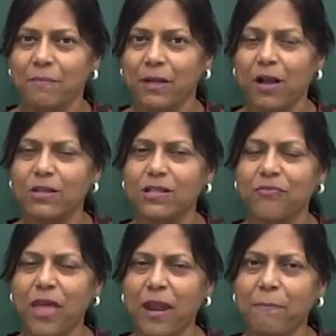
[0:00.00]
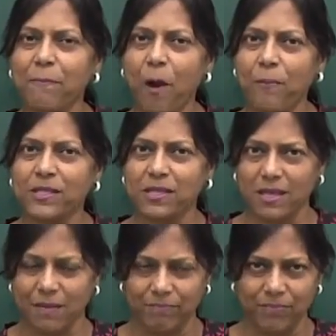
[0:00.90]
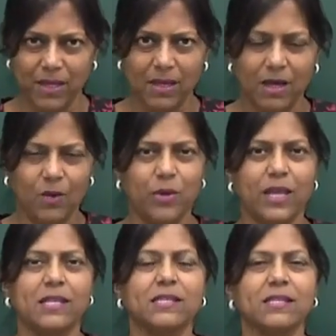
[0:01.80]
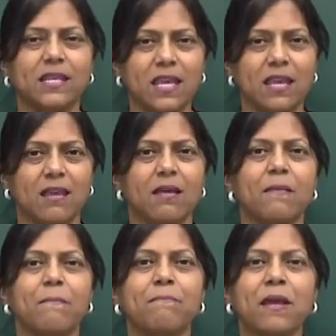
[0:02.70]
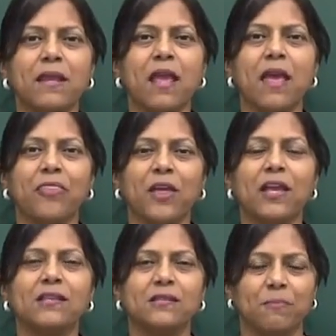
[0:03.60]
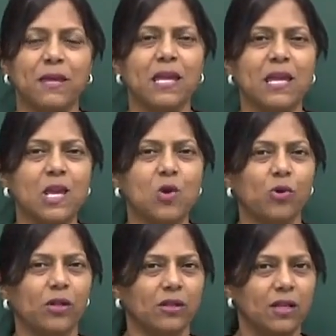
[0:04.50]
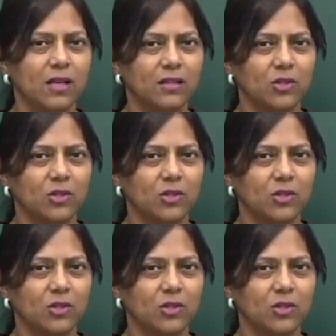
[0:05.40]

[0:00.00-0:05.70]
Because of that property, we can see many things being equal,